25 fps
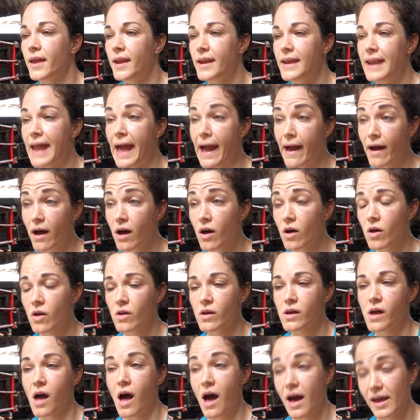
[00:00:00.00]

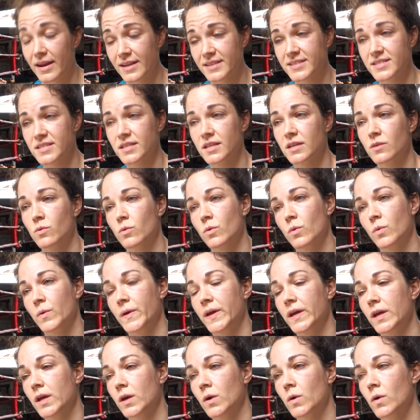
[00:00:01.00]
Now, honestly,
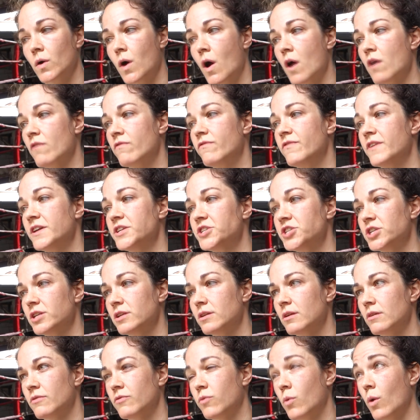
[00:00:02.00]
our
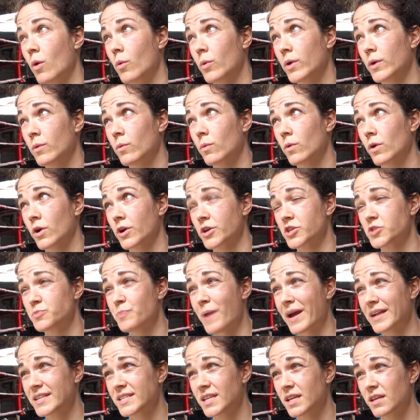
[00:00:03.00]
vision of what we were
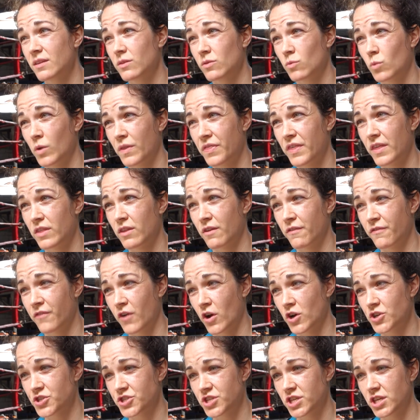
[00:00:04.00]
expecting within the
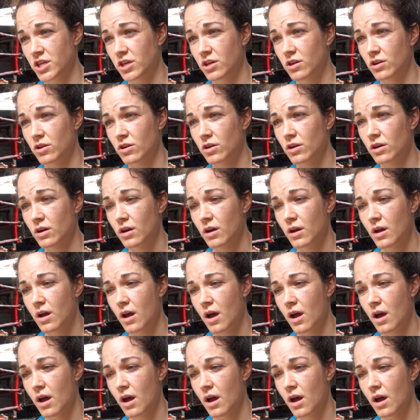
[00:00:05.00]
first year